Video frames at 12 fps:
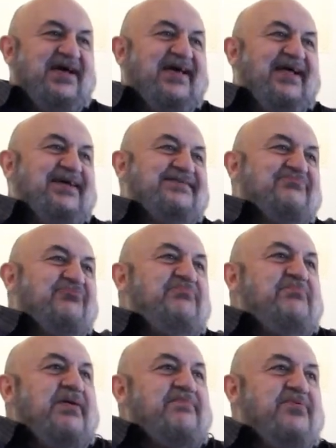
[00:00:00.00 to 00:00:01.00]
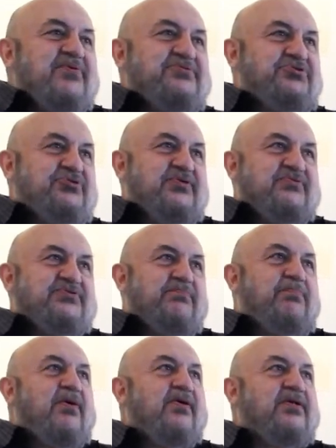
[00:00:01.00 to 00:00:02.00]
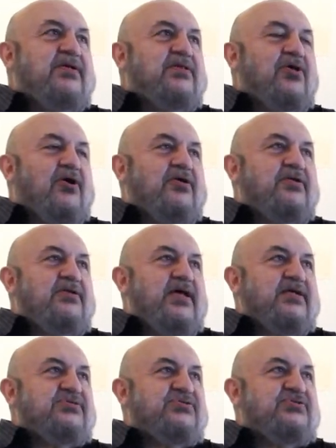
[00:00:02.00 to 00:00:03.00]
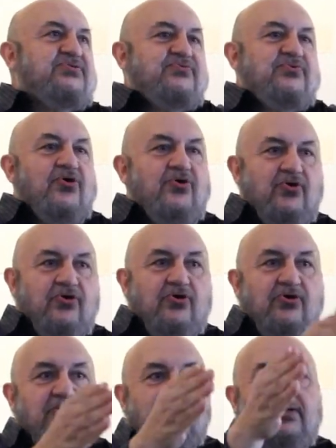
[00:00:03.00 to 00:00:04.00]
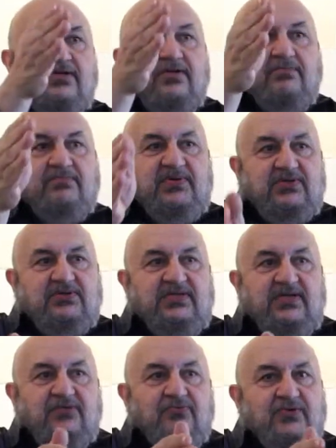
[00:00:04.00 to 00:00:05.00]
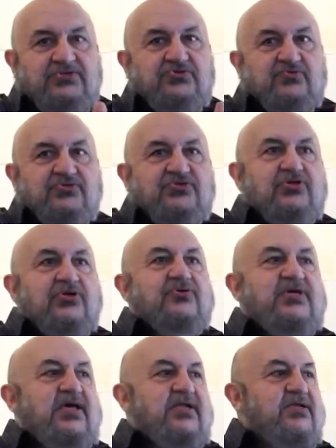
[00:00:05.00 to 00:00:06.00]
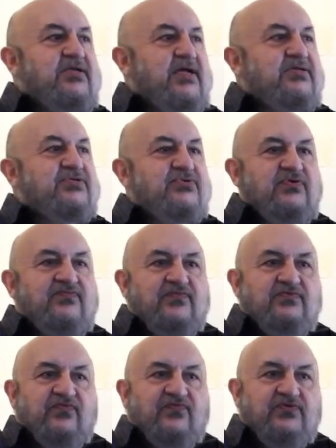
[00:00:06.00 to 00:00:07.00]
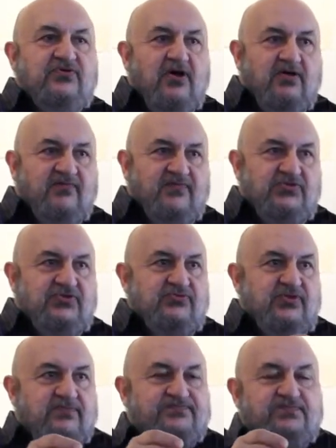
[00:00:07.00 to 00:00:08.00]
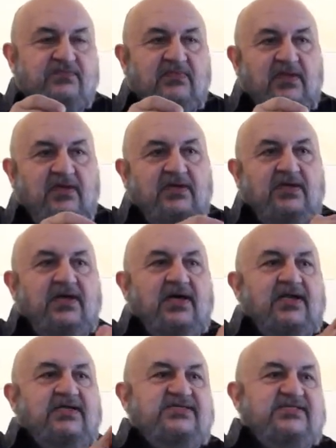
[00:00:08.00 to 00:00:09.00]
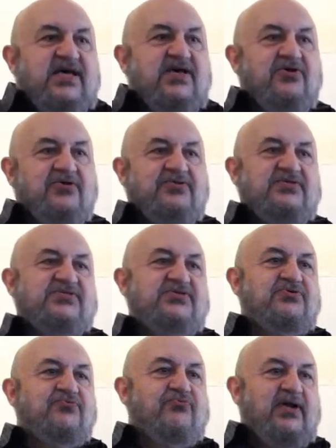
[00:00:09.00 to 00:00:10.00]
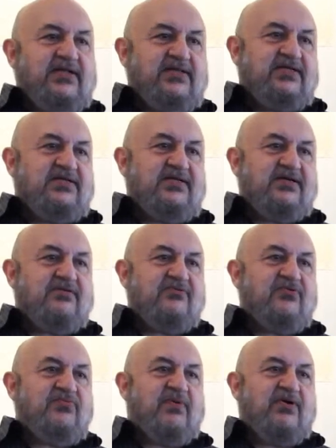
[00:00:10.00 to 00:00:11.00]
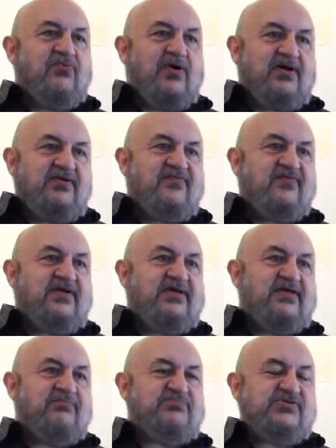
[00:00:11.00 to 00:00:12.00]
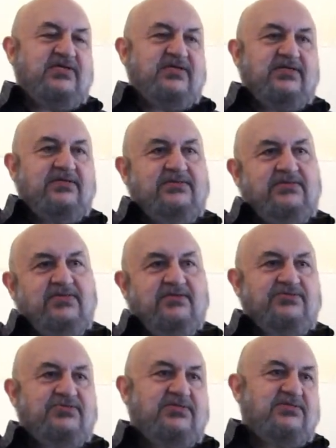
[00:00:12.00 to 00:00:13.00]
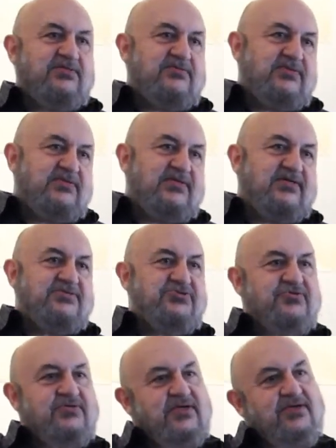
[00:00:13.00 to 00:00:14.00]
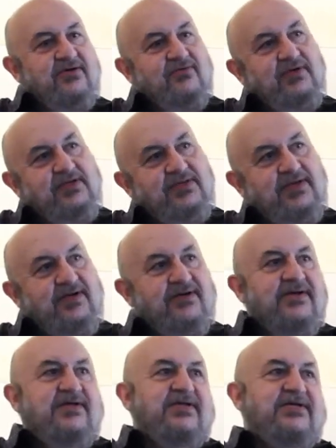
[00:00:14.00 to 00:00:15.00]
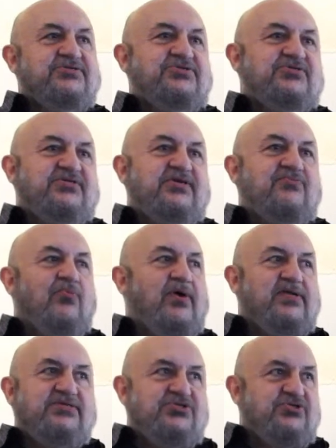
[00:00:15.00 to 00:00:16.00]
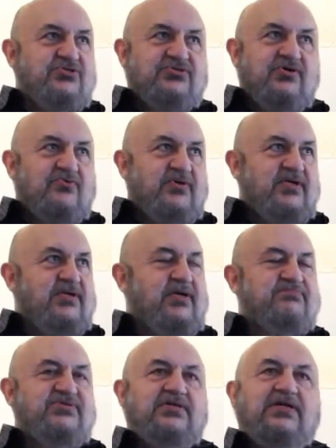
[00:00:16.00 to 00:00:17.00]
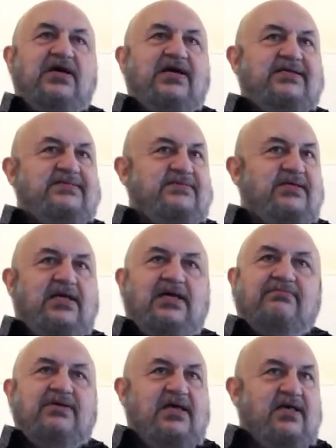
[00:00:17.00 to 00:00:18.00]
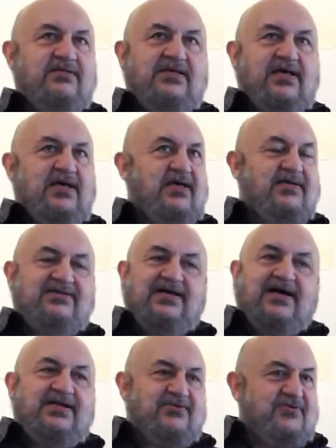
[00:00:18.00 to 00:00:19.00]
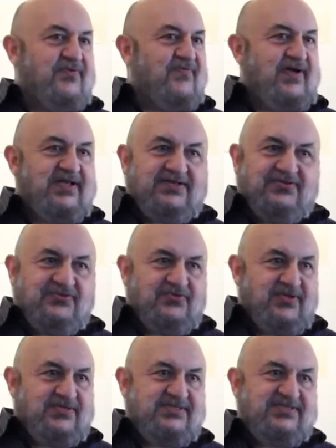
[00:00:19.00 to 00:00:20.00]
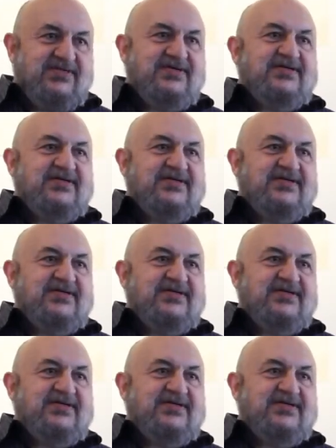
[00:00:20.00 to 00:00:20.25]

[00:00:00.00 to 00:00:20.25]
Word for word: And I remember she, there was a parking lot next to her building, which was located next to a photography studio. And I sat on this little railing there with my wife, and I kept saying, I don't know, should I go in there? Shouldn't I go in there? She's saying, Why don't you just go in? I'm saying, I, I, I, I don't know if I can do this.